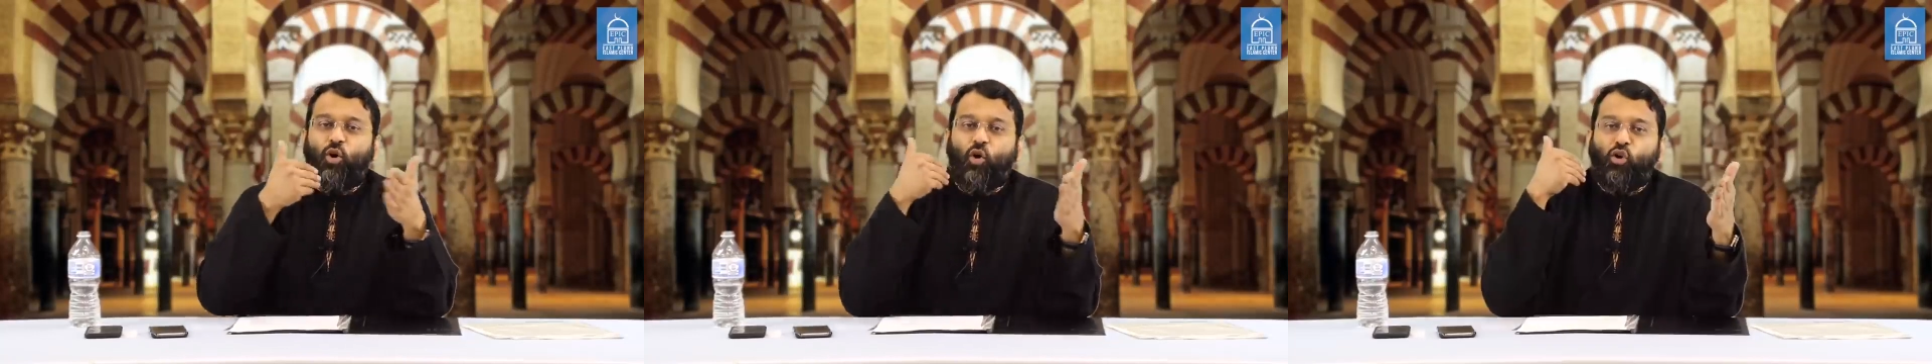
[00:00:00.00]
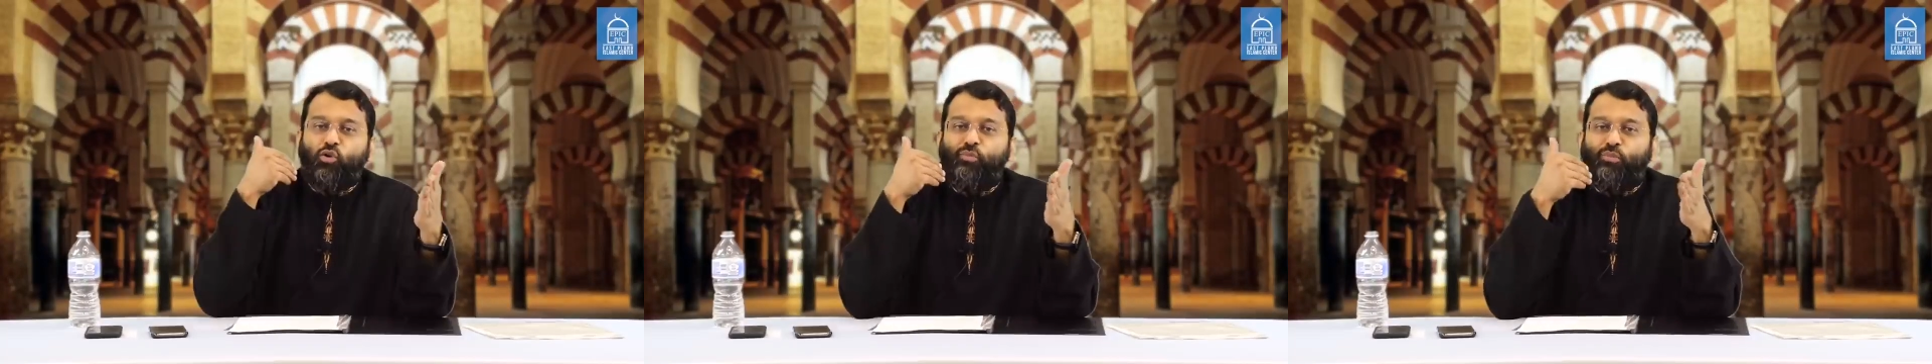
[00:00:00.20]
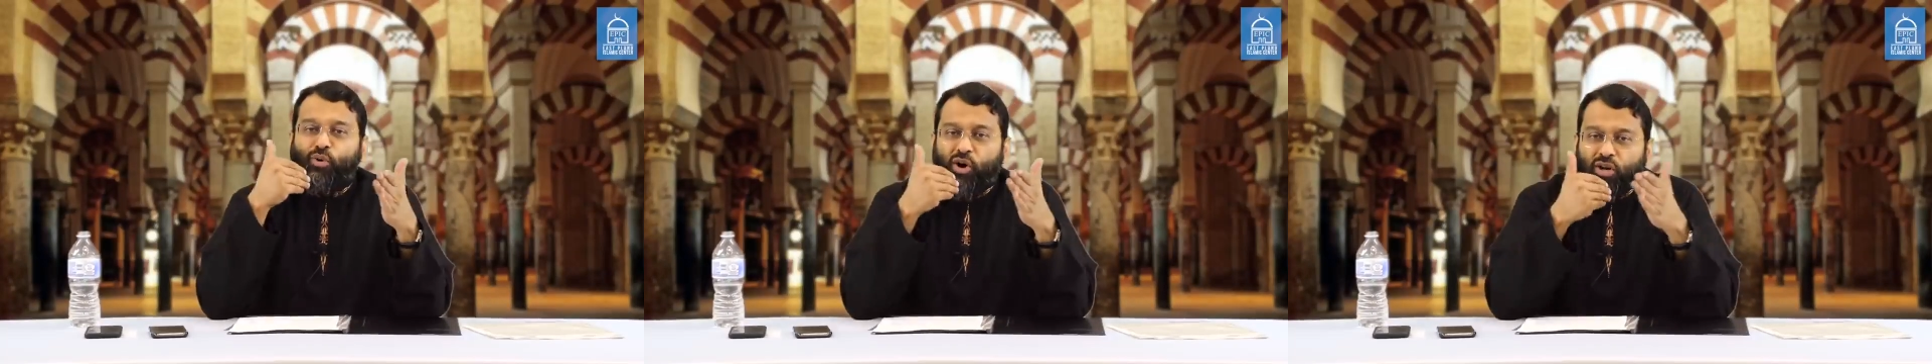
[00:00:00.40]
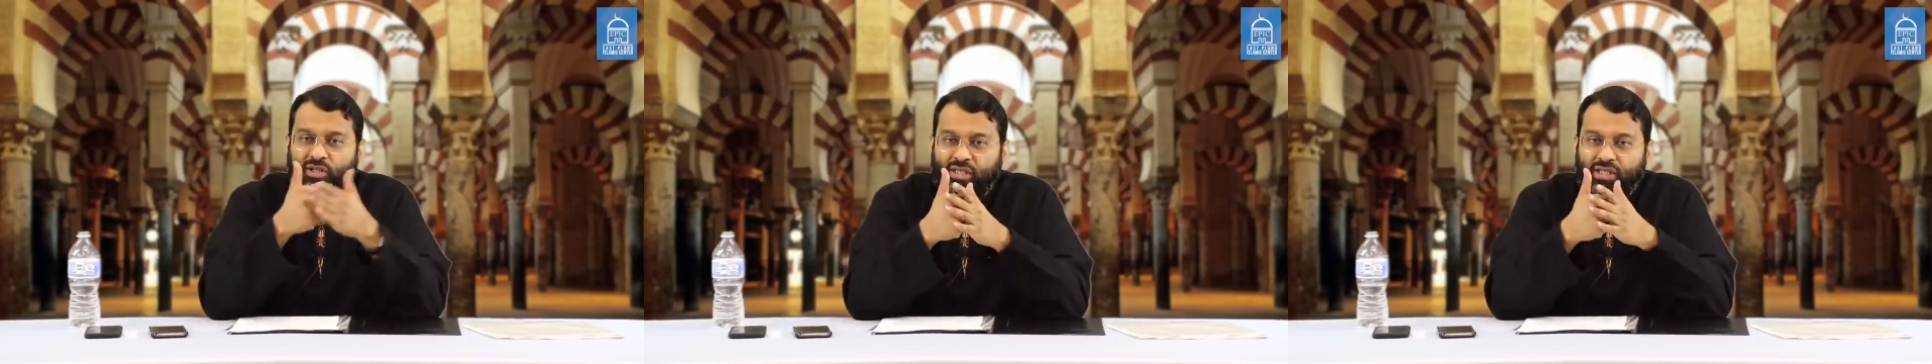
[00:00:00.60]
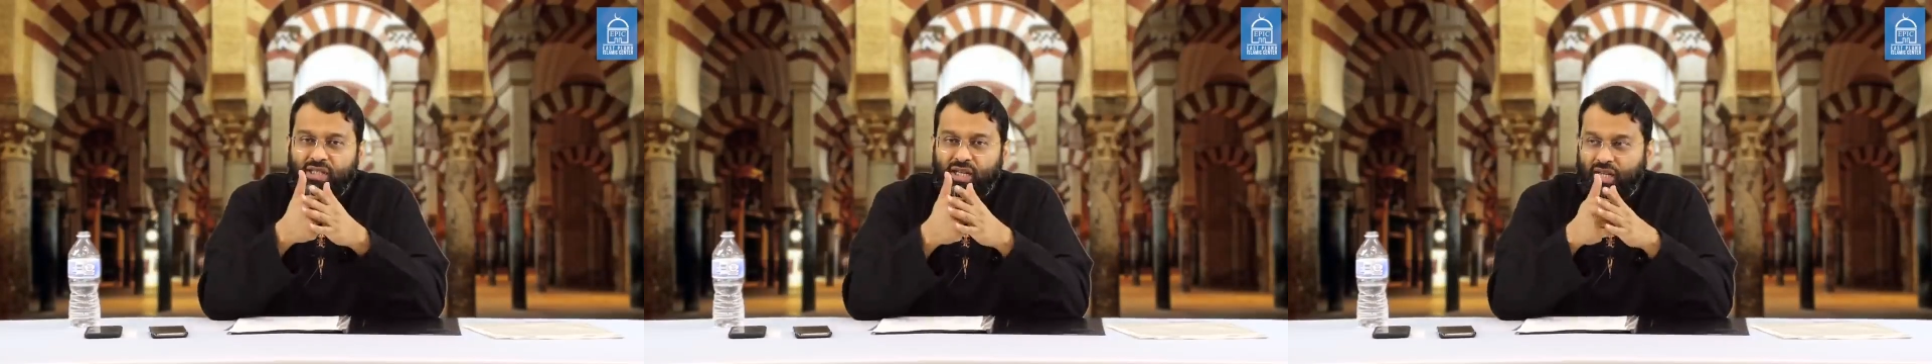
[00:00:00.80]
or
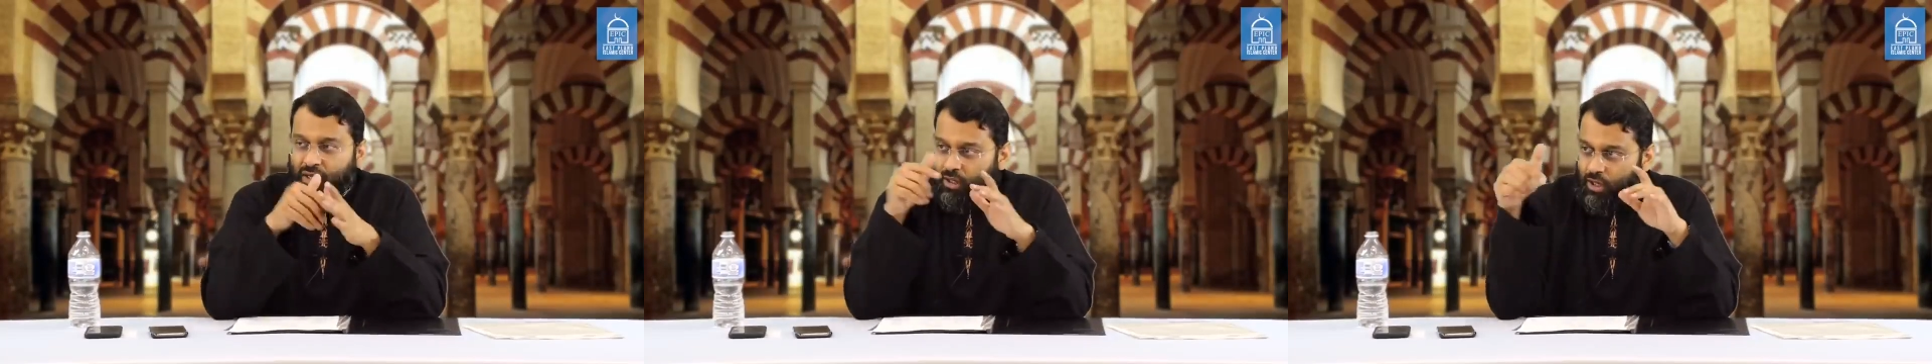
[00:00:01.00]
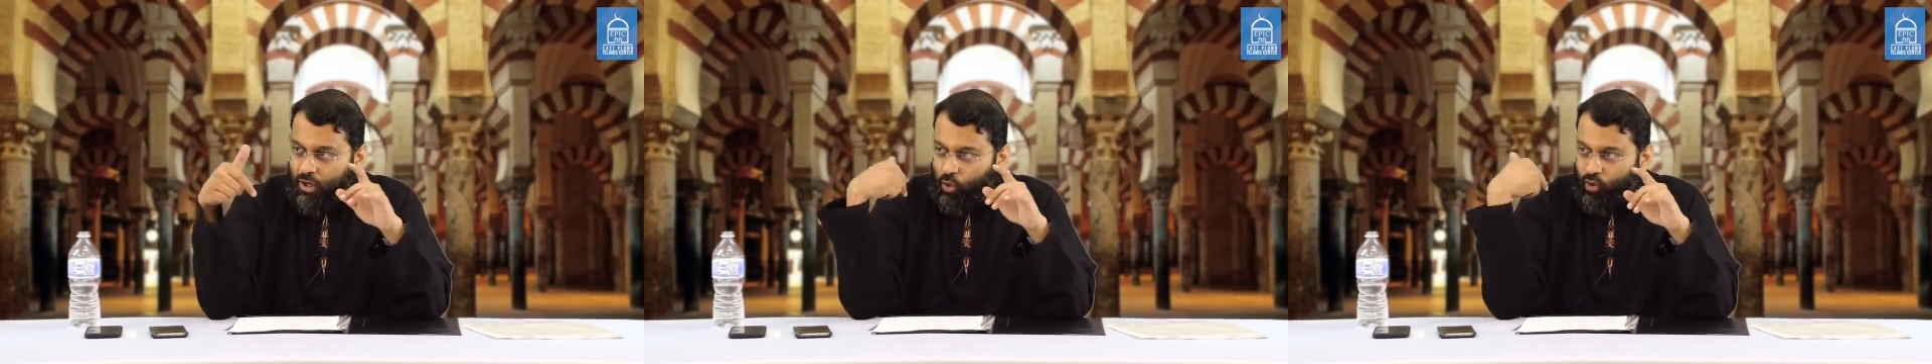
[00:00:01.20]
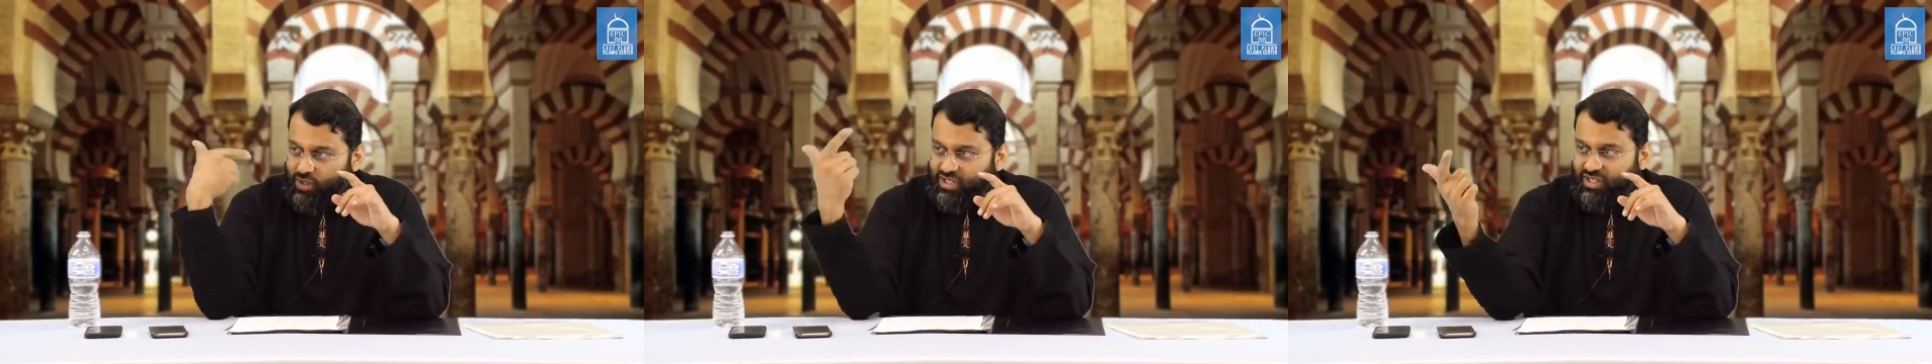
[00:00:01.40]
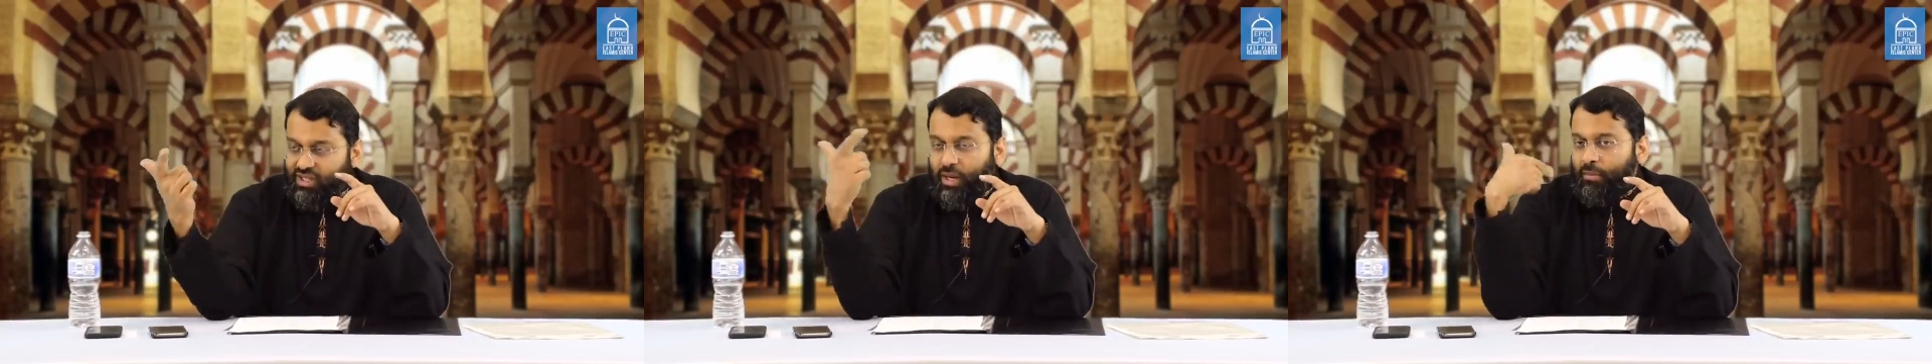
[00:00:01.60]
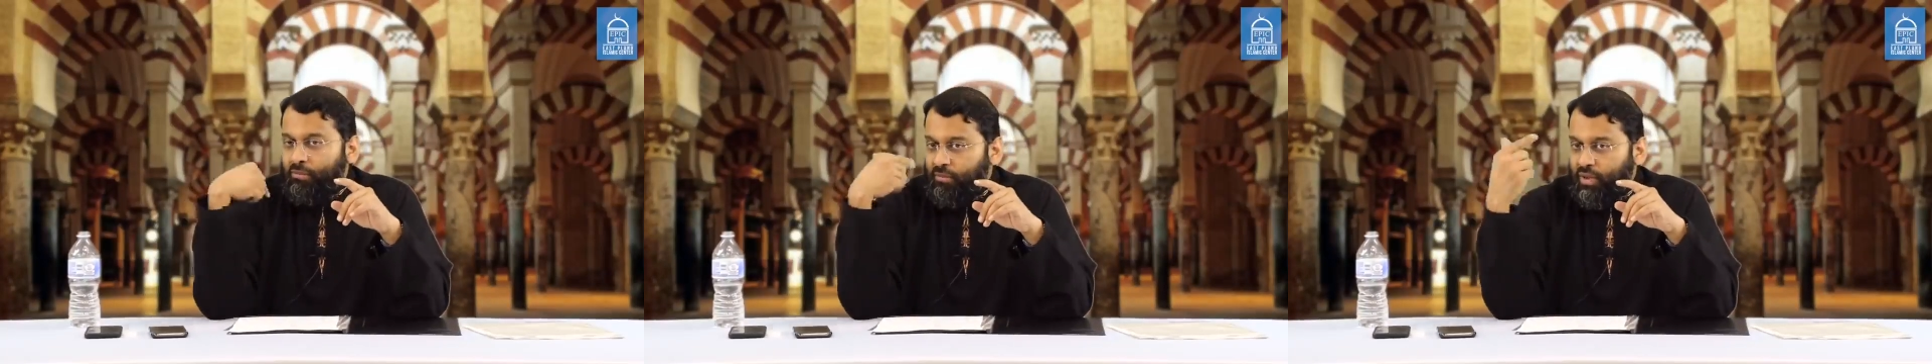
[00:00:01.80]
bonding with
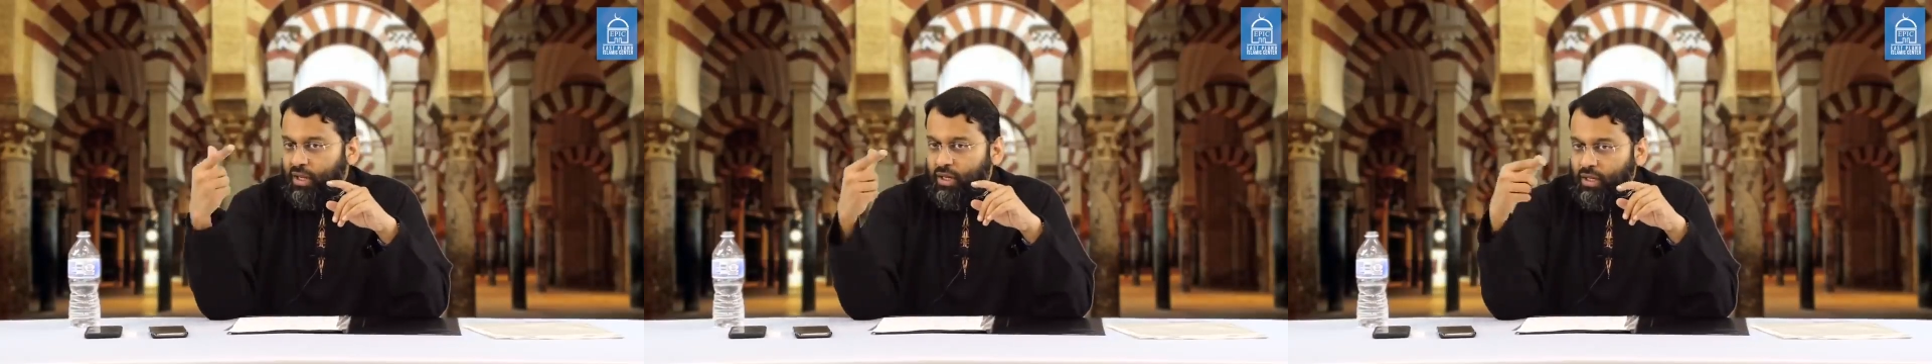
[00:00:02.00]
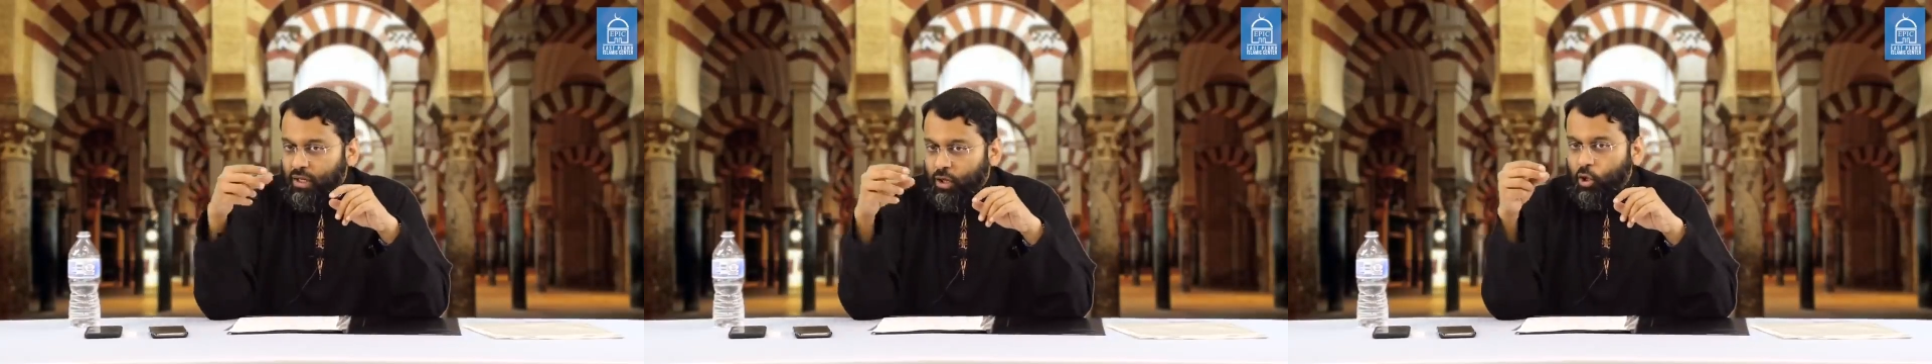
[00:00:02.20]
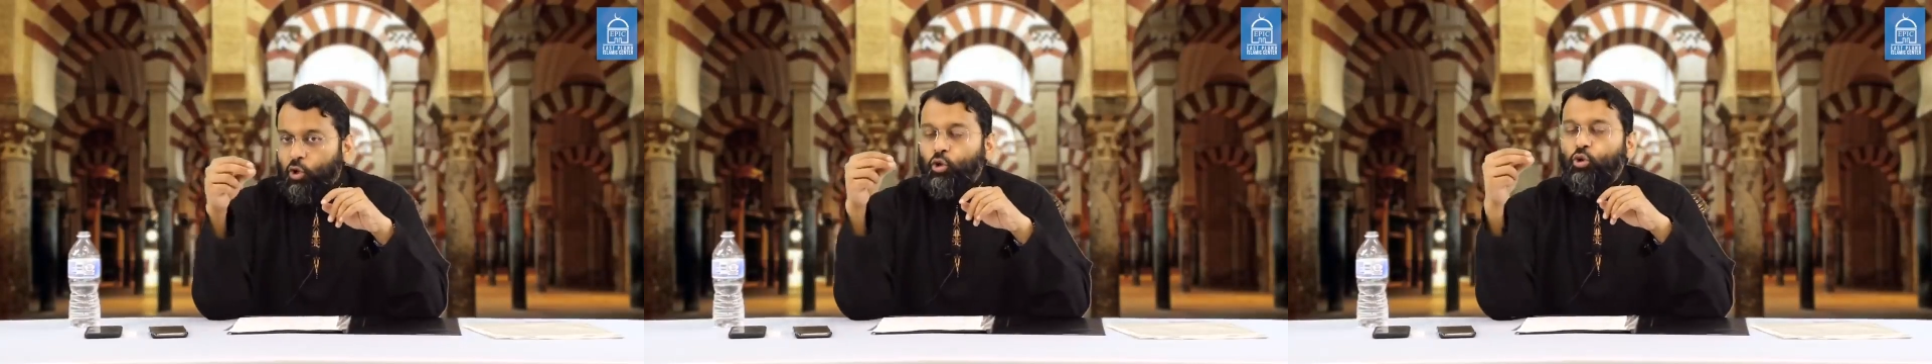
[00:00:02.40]
somebody